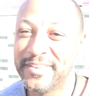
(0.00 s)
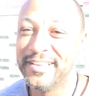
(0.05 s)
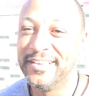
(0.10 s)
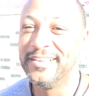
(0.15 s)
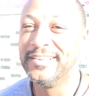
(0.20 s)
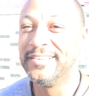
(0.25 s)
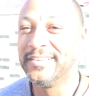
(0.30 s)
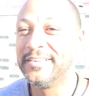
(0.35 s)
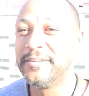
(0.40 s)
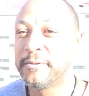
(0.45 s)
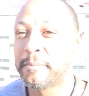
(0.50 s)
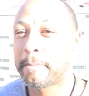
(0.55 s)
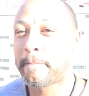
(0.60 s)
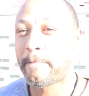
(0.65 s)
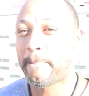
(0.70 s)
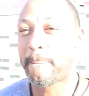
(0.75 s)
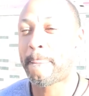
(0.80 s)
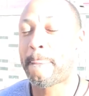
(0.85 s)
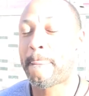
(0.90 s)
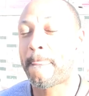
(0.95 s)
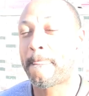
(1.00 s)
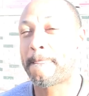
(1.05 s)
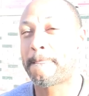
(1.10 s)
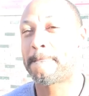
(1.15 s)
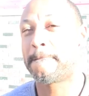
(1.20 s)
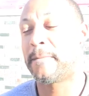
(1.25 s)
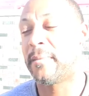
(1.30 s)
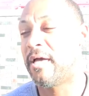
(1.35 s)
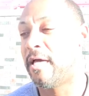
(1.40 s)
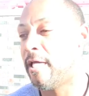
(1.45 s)
Will you have more of an
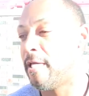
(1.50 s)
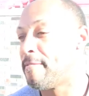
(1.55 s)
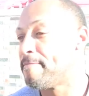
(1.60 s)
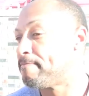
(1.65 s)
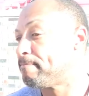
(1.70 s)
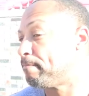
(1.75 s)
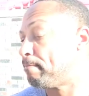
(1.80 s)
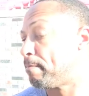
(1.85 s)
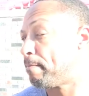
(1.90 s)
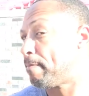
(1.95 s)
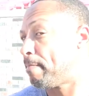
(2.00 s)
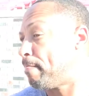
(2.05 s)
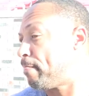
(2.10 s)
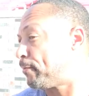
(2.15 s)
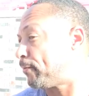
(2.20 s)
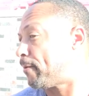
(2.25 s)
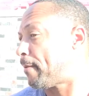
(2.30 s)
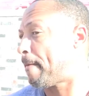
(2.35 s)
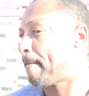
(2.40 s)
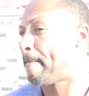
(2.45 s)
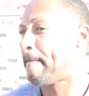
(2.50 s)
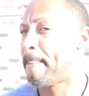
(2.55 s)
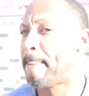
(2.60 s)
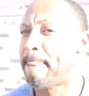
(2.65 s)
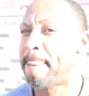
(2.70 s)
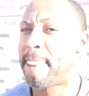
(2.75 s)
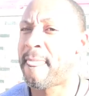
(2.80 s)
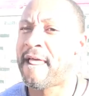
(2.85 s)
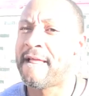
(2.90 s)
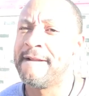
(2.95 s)
input than usual on the game
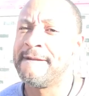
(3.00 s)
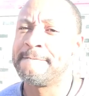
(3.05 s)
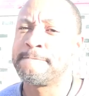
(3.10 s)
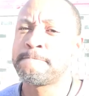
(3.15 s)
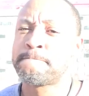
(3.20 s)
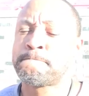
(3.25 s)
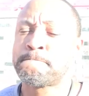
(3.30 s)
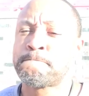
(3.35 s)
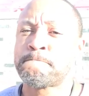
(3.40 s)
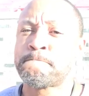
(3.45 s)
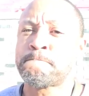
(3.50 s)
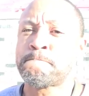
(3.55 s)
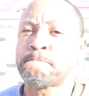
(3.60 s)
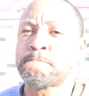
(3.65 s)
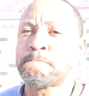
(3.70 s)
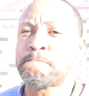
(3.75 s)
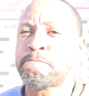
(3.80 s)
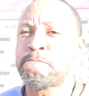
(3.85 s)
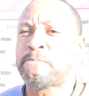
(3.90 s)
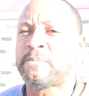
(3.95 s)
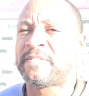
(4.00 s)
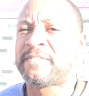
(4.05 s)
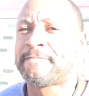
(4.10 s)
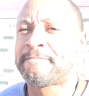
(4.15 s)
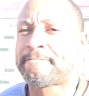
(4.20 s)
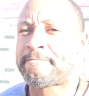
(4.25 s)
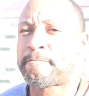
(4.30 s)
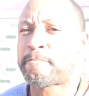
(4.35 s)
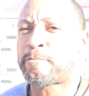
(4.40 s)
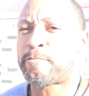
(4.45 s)
plan, or will you be hanging out in Coach
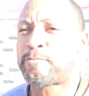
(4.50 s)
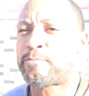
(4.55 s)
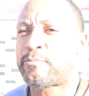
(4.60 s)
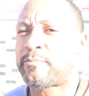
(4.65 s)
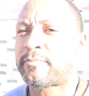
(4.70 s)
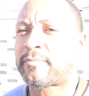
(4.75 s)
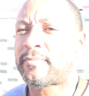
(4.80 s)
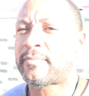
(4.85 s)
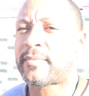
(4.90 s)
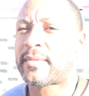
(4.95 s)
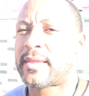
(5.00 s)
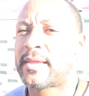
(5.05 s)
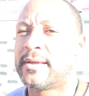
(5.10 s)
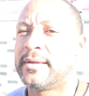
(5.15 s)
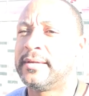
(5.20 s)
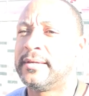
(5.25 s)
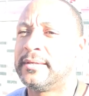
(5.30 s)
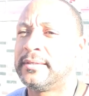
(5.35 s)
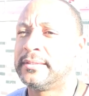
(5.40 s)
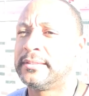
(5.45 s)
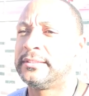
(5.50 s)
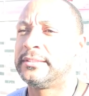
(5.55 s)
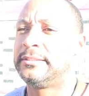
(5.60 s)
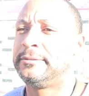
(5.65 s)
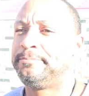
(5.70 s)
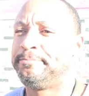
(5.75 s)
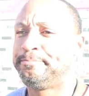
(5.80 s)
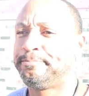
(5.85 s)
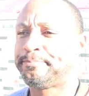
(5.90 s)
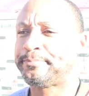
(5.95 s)
Mason's office trying to
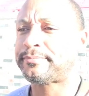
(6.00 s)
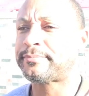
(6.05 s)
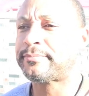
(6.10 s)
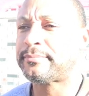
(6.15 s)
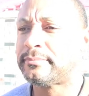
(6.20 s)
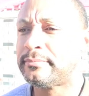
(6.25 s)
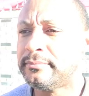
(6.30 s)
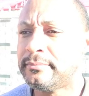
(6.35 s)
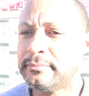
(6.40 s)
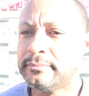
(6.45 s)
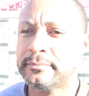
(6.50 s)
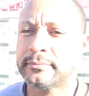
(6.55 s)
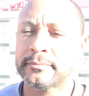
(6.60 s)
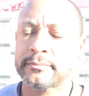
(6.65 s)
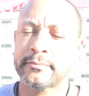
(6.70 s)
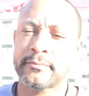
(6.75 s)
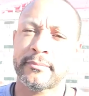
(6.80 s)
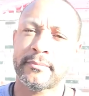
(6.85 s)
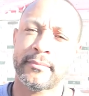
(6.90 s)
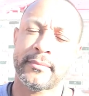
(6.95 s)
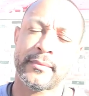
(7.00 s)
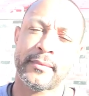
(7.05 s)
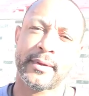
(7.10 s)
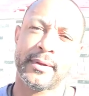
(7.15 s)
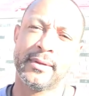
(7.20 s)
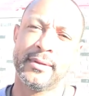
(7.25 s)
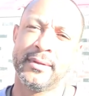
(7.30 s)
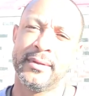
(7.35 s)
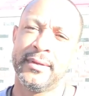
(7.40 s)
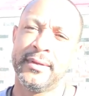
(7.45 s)
brief him on you
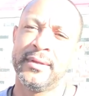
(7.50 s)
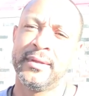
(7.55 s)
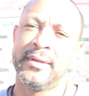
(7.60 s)
know,